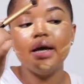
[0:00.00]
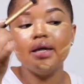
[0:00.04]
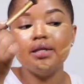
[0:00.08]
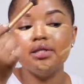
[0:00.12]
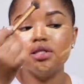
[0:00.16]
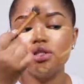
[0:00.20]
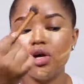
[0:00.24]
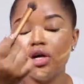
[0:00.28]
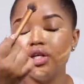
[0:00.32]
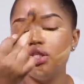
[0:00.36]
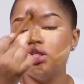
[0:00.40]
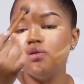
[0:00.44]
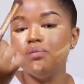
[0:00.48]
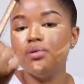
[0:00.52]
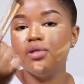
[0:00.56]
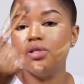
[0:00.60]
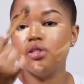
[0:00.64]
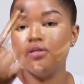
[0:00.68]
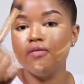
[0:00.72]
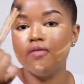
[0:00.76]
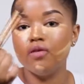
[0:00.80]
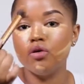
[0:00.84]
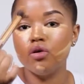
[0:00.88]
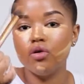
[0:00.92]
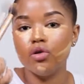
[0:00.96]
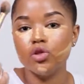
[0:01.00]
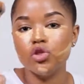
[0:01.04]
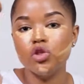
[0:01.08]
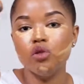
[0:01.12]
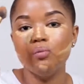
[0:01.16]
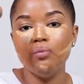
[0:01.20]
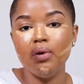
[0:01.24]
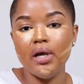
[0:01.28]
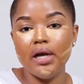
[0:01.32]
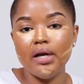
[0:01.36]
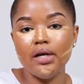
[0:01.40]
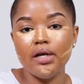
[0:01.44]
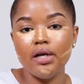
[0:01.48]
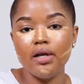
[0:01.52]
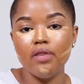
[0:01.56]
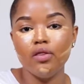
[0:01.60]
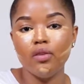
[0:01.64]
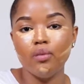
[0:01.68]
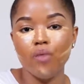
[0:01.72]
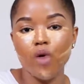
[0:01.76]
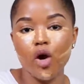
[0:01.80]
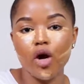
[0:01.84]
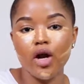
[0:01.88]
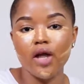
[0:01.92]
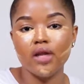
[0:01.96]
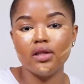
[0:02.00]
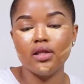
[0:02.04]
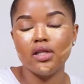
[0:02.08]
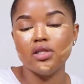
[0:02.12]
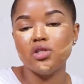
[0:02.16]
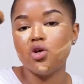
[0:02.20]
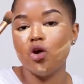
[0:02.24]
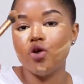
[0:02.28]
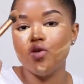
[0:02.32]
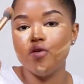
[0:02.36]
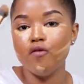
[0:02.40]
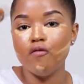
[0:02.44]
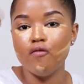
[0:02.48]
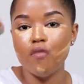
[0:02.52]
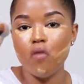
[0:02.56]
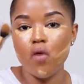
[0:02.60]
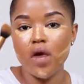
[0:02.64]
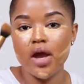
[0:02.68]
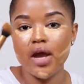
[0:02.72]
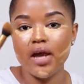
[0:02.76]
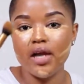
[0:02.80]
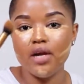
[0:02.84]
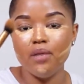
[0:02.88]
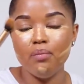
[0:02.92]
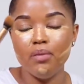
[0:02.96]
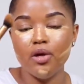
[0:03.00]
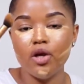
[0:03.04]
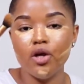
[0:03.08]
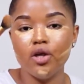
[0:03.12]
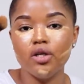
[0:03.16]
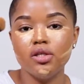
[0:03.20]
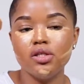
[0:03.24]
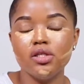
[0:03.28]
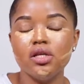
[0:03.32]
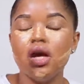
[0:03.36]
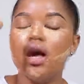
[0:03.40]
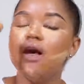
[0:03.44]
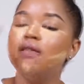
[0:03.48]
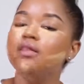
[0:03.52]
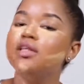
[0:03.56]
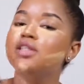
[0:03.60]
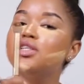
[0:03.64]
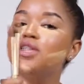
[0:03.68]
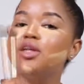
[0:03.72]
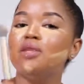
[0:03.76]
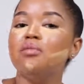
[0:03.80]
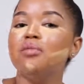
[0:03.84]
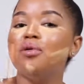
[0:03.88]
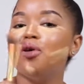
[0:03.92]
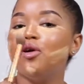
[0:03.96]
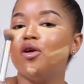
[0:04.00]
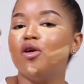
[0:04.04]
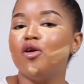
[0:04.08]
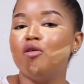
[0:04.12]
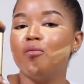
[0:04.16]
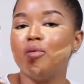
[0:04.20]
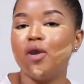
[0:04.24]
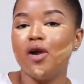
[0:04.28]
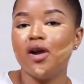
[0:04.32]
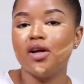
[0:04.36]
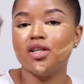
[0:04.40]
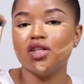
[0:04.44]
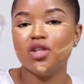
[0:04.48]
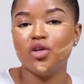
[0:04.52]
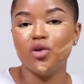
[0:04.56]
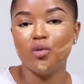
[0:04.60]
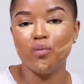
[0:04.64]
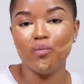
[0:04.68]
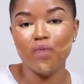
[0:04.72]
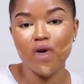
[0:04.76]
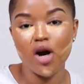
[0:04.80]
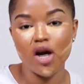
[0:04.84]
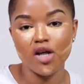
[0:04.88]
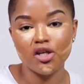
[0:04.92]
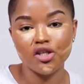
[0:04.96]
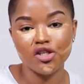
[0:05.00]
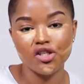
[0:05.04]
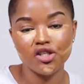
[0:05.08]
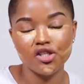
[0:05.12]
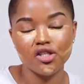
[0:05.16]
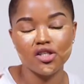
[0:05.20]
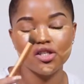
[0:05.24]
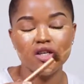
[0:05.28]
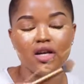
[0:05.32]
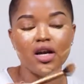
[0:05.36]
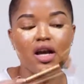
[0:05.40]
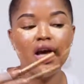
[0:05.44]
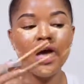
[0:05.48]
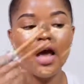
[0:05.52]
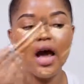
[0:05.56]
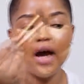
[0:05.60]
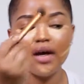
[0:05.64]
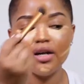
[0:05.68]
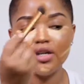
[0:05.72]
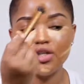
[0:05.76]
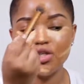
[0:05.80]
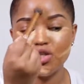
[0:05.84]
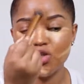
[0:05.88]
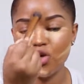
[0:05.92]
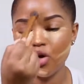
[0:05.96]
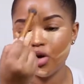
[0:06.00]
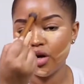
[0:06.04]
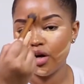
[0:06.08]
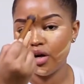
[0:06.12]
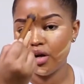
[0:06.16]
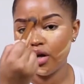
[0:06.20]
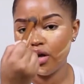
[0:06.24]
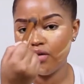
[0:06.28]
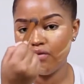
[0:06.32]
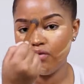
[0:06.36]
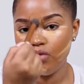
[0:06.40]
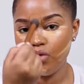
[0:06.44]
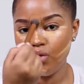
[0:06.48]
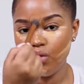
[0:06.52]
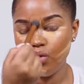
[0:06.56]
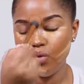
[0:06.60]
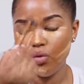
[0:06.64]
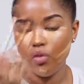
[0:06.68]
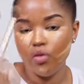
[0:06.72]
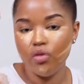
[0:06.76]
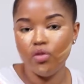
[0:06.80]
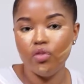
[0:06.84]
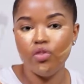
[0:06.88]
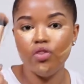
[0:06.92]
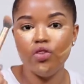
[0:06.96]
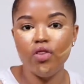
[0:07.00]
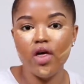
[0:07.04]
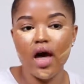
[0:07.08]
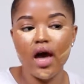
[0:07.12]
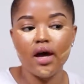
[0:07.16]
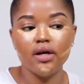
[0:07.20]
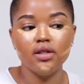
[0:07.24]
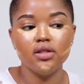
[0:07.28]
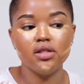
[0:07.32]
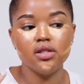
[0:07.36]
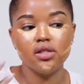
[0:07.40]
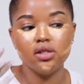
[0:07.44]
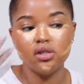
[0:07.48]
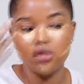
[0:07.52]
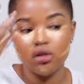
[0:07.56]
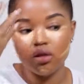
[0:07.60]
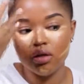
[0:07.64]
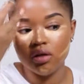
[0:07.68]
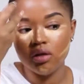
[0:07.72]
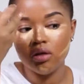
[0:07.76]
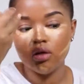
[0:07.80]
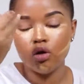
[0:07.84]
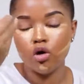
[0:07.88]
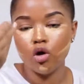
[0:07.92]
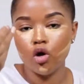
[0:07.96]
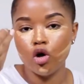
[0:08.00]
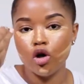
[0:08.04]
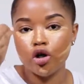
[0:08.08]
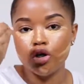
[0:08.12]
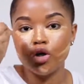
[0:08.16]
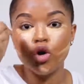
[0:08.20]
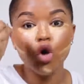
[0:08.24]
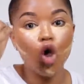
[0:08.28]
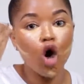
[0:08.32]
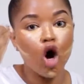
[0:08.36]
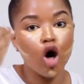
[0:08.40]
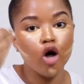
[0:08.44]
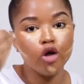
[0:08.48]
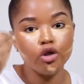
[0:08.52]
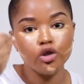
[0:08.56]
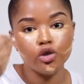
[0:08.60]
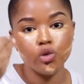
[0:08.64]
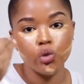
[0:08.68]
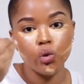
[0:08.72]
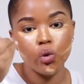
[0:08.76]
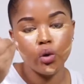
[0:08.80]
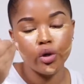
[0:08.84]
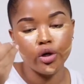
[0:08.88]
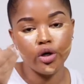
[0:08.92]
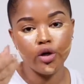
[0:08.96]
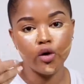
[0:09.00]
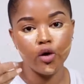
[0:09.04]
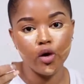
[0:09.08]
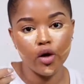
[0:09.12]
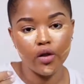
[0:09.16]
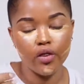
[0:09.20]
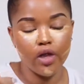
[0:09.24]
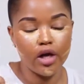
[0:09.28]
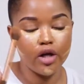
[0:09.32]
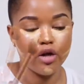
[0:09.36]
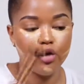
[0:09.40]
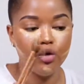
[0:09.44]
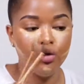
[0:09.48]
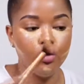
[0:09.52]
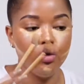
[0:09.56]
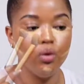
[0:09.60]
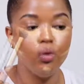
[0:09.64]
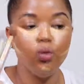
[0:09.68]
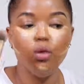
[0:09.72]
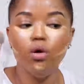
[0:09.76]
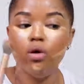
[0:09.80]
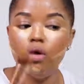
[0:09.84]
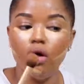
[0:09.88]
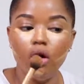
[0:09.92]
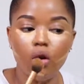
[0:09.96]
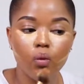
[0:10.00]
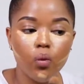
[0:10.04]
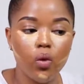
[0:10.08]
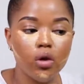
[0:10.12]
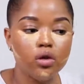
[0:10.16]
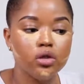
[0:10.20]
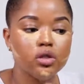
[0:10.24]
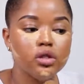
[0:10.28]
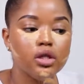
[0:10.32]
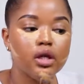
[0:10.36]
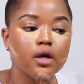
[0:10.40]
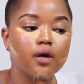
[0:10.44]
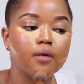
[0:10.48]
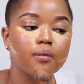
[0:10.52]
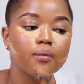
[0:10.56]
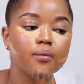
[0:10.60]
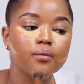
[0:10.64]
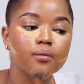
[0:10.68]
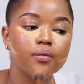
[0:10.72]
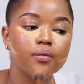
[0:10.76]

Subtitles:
it's going to be difficult to blend in the product that's on your forehead because there's going to be a lot of product on your brush, and it's not going to give you that good contoured look that you are wanting.